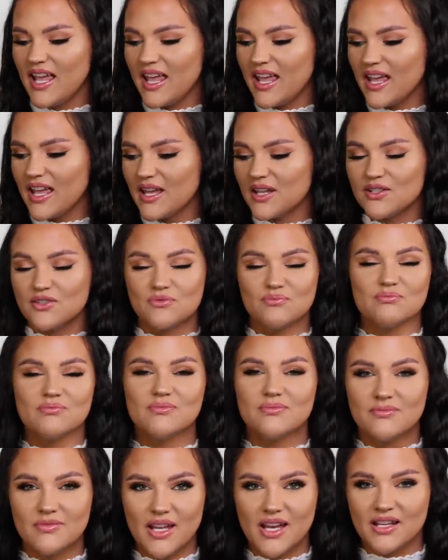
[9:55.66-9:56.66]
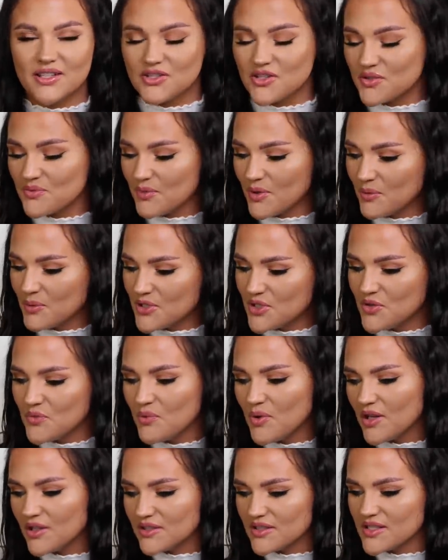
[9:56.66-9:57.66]
And yeah, just wear what you
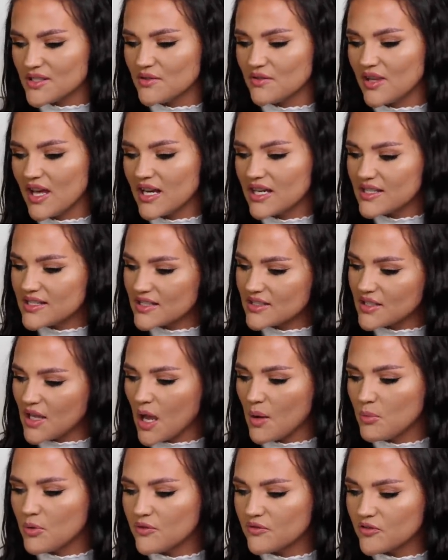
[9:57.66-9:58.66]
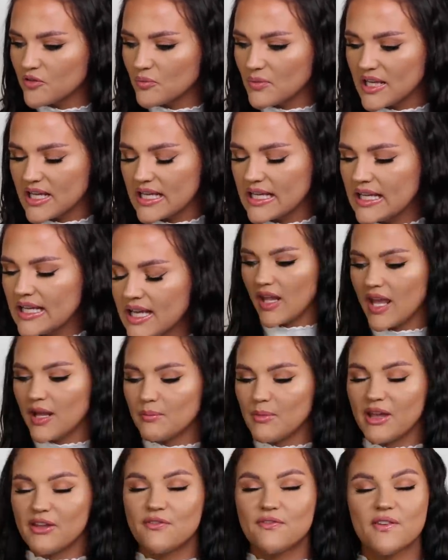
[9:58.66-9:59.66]
want. So that is a top one for me.
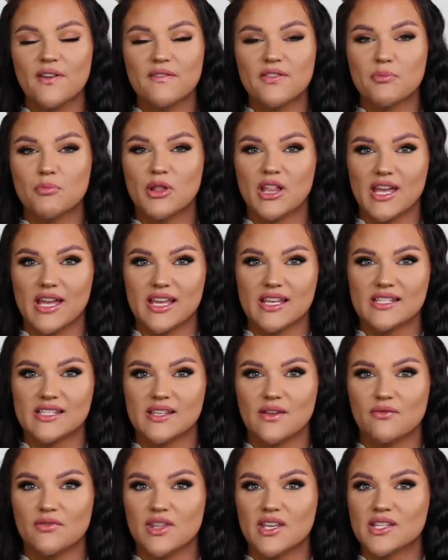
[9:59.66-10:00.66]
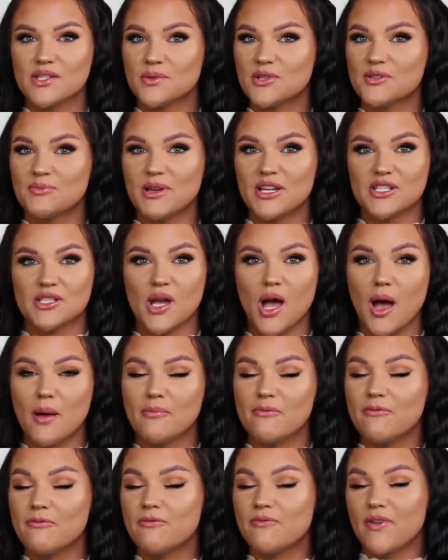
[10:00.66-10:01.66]
And my fifth place, if this was my
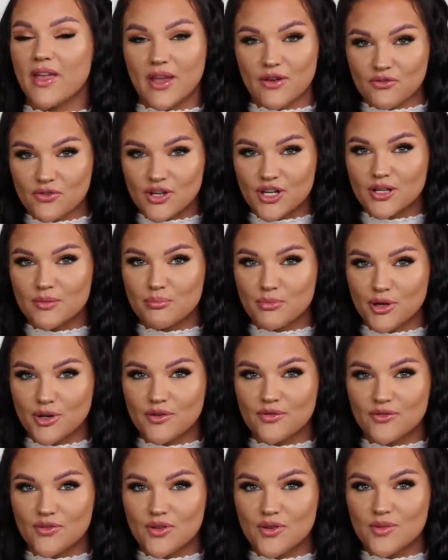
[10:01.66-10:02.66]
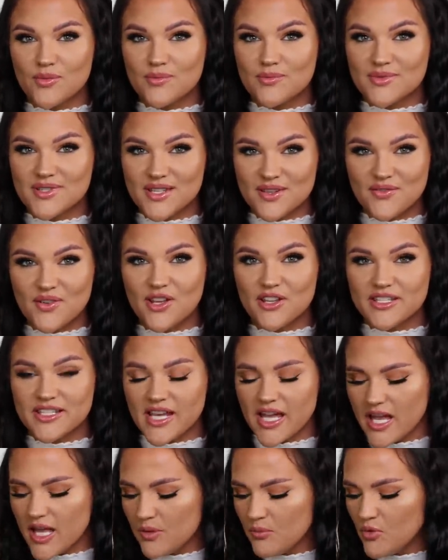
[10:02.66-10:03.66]
top favorite perfumes of all
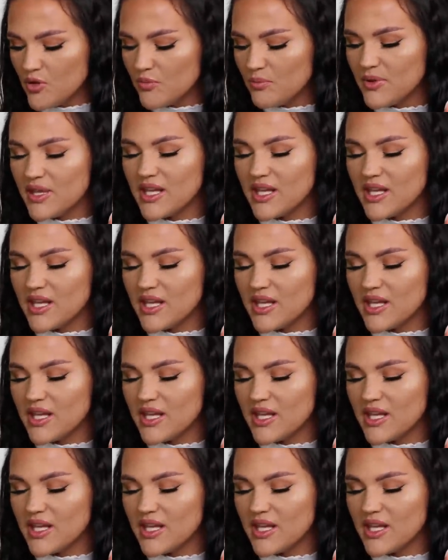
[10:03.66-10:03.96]
time, would